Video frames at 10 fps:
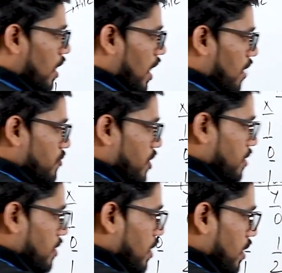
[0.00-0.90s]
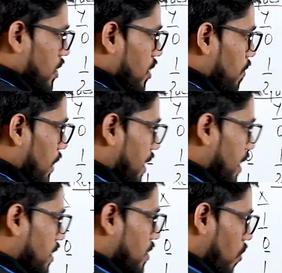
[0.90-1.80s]
after
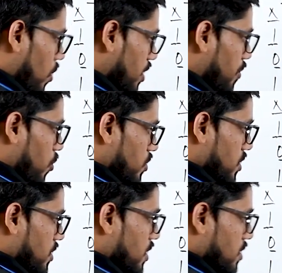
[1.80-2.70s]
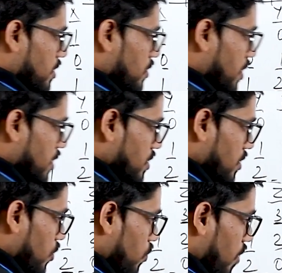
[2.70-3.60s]
completing all the processes, this new